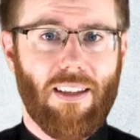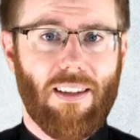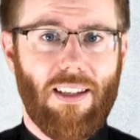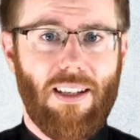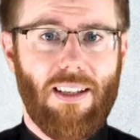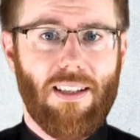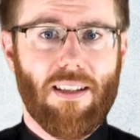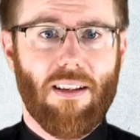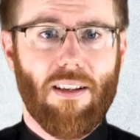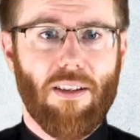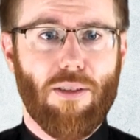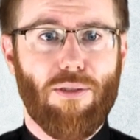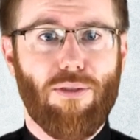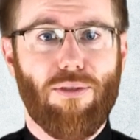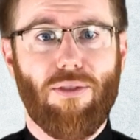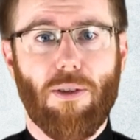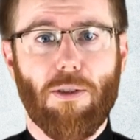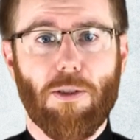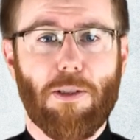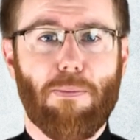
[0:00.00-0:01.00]
These are the
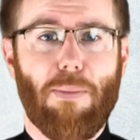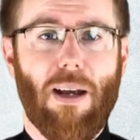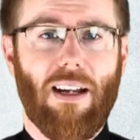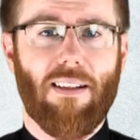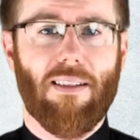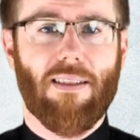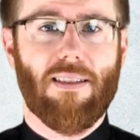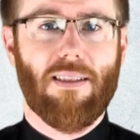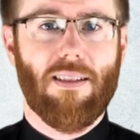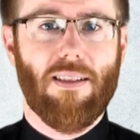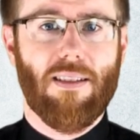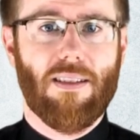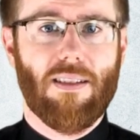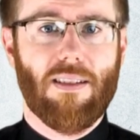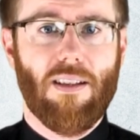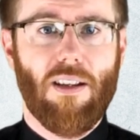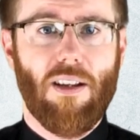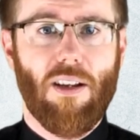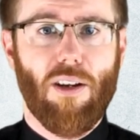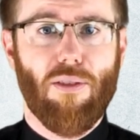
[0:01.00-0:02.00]
false
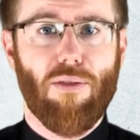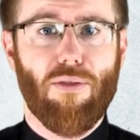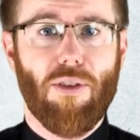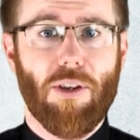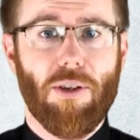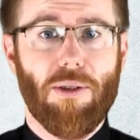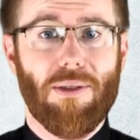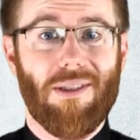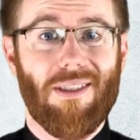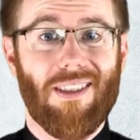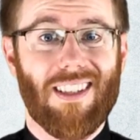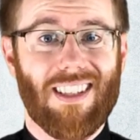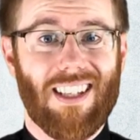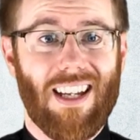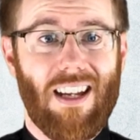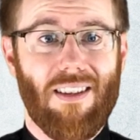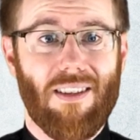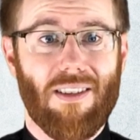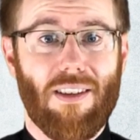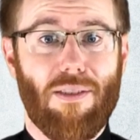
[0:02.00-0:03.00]
balances of those who
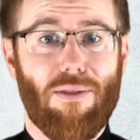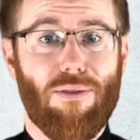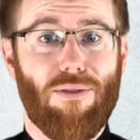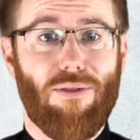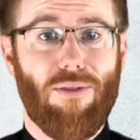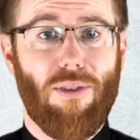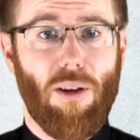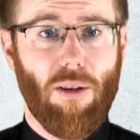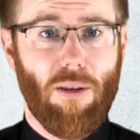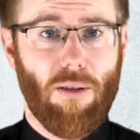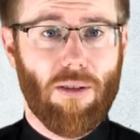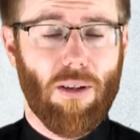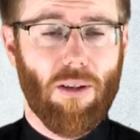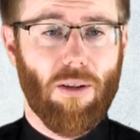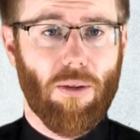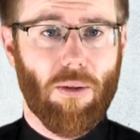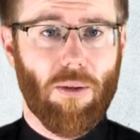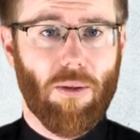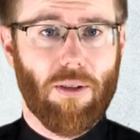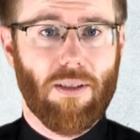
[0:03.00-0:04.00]
say that they follow the
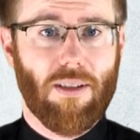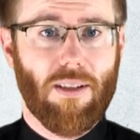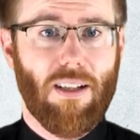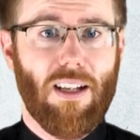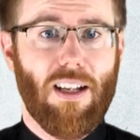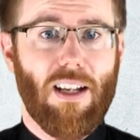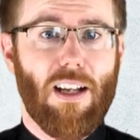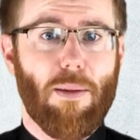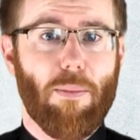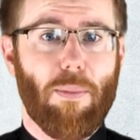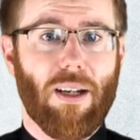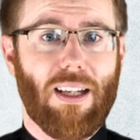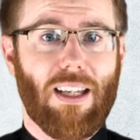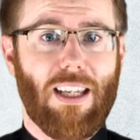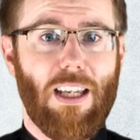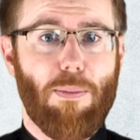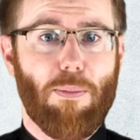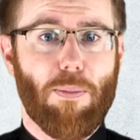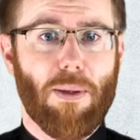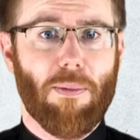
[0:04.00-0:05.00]
Lord, but
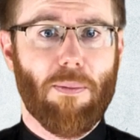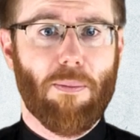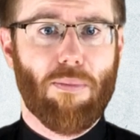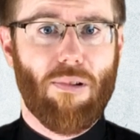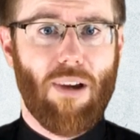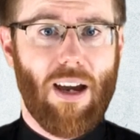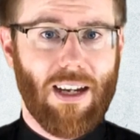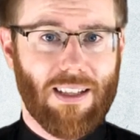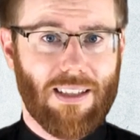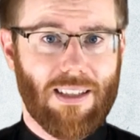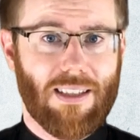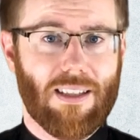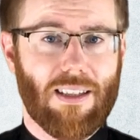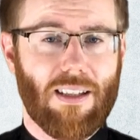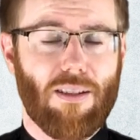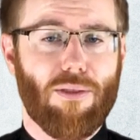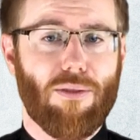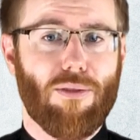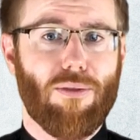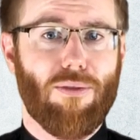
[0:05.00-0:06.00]
keep
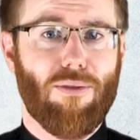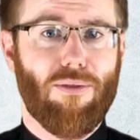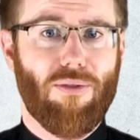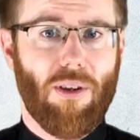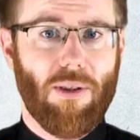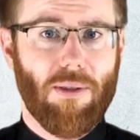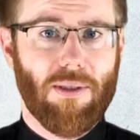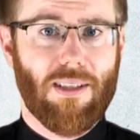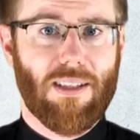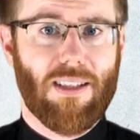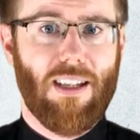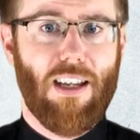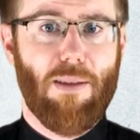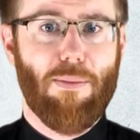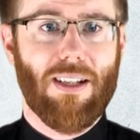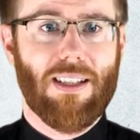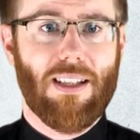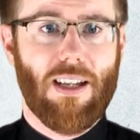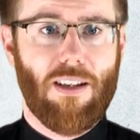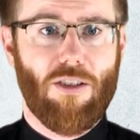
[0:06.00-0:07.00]
practicing false
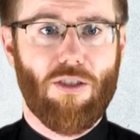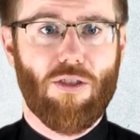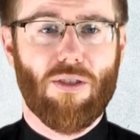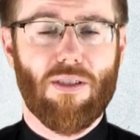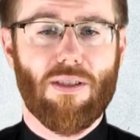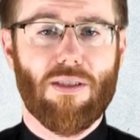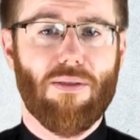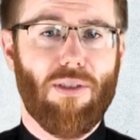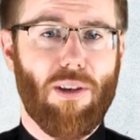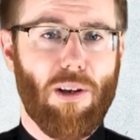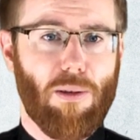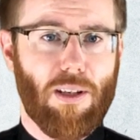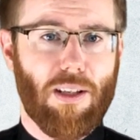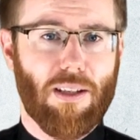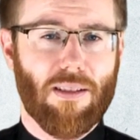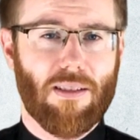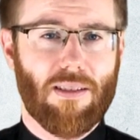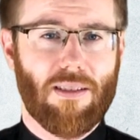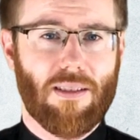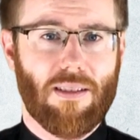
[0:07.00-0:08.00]
imitations of
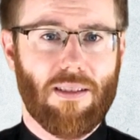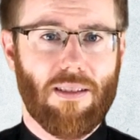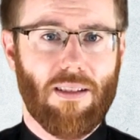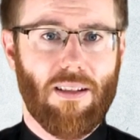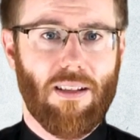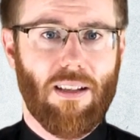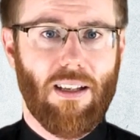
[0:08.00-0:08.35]
holiness.